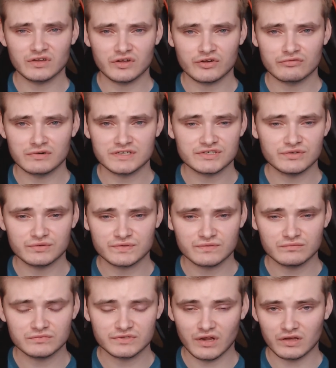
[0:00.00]
like original
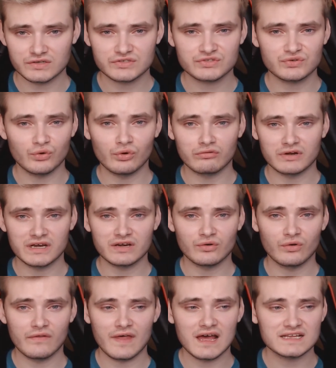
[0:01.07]
like story and
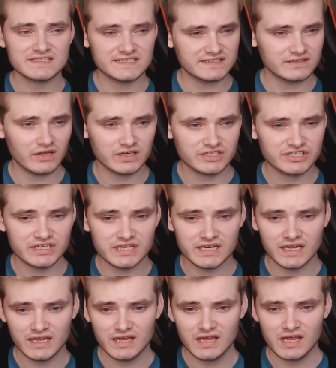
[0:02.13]
all that is like
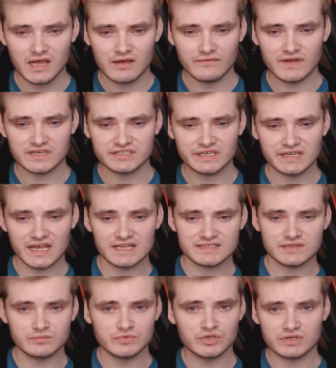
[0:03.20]
she eventually
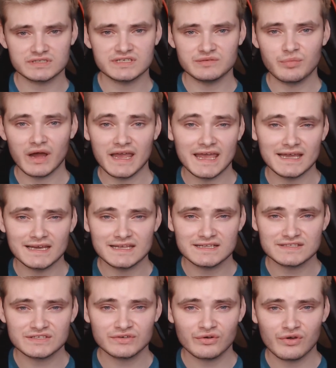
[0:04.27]
gets abducted by
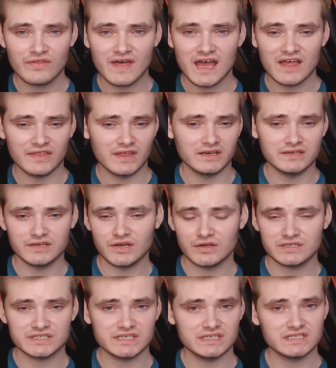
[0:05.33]
aliens and all that, and then
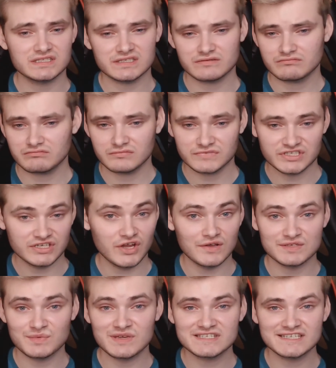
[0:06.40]
she
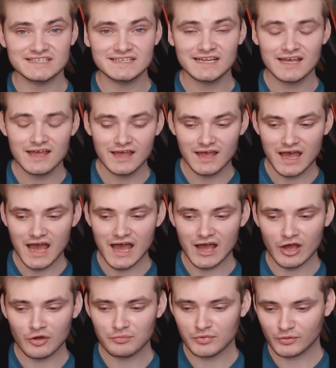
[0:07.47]
goes missing.
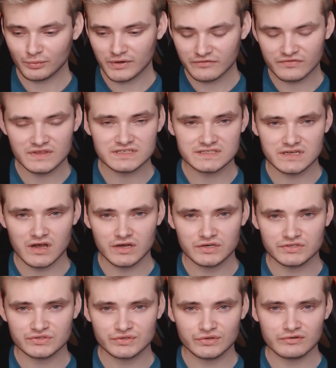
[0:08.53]
But with this kind
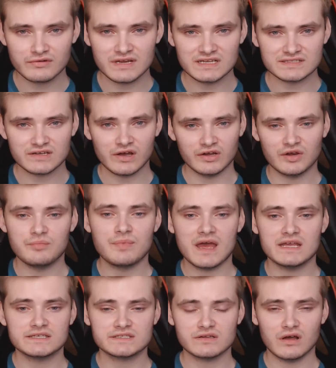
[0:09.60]
of story, it's kind of
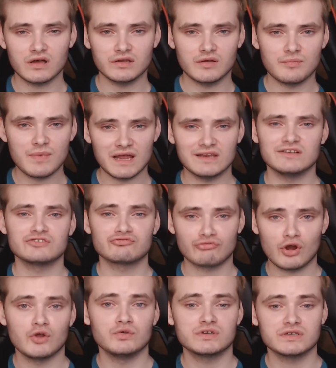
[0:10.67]
based on Bella's
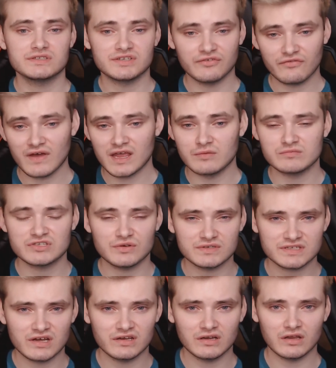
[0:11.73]
road to fame, so
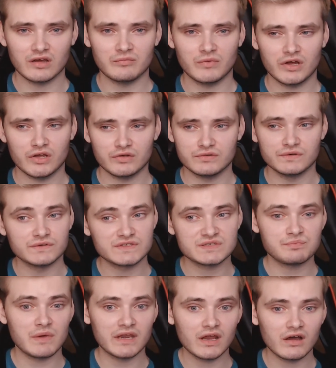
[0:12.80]
it's kind of like my own
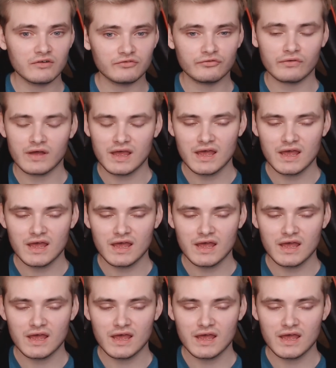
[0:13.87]
spin-off